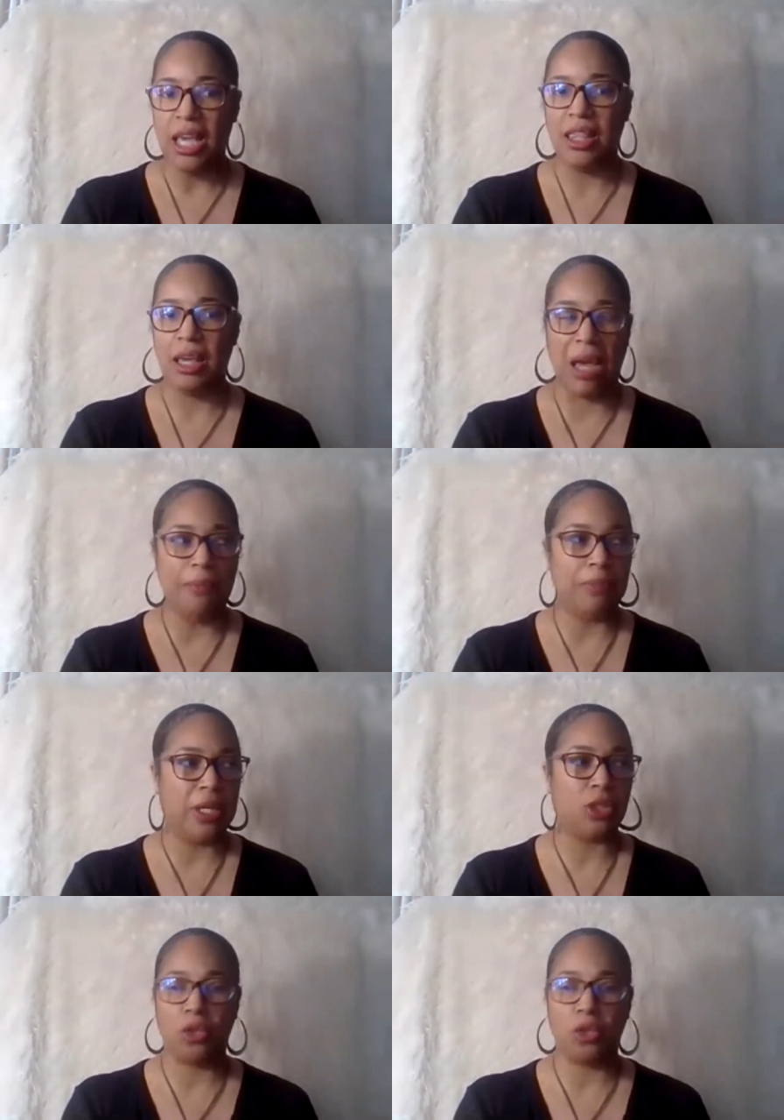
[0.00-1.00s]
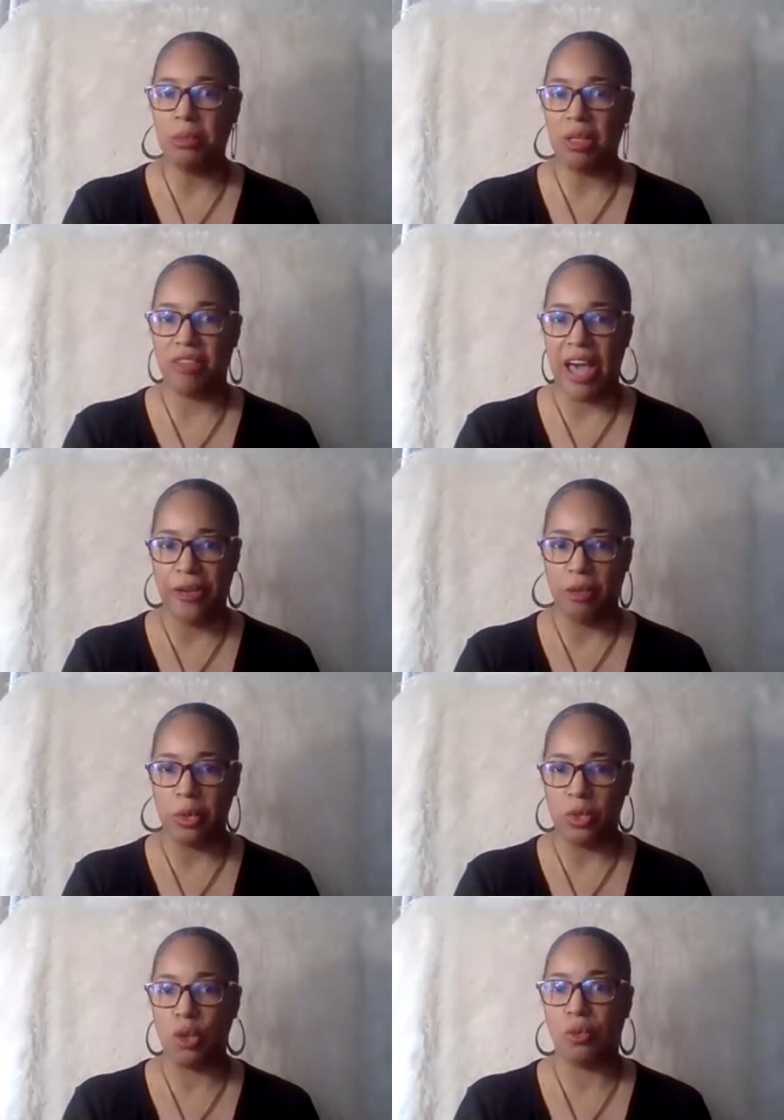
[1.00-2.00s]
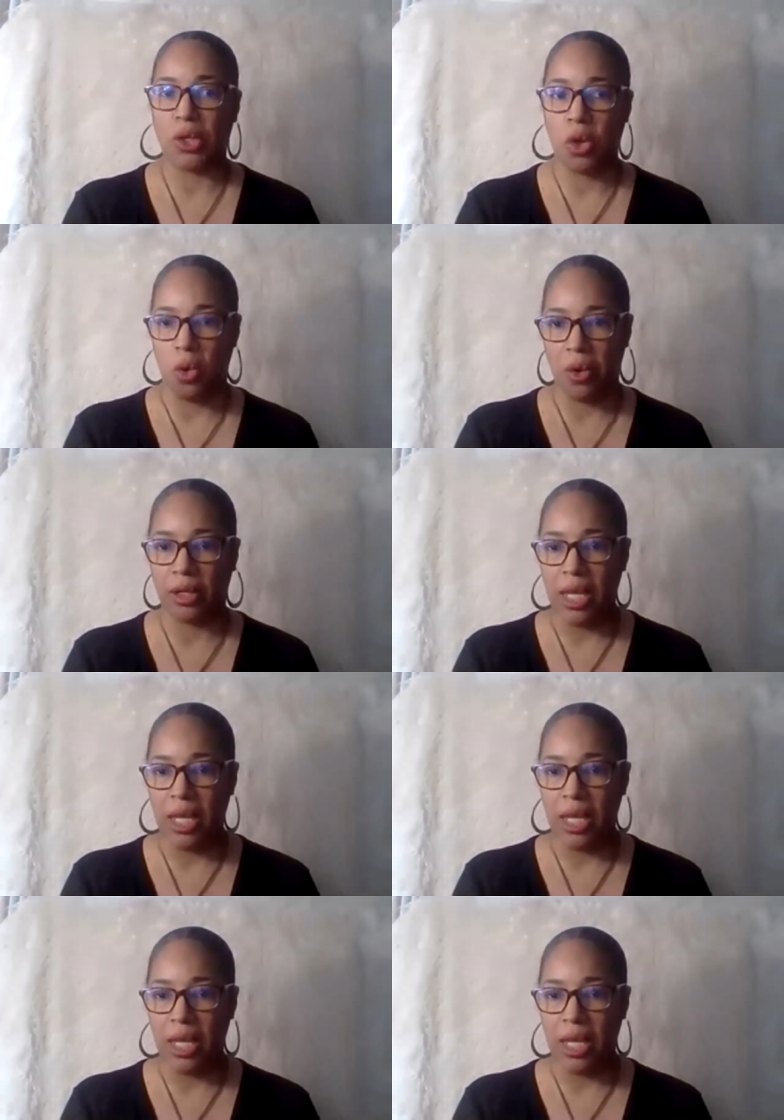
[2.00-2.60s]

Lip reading: that might be extremely valuable to record.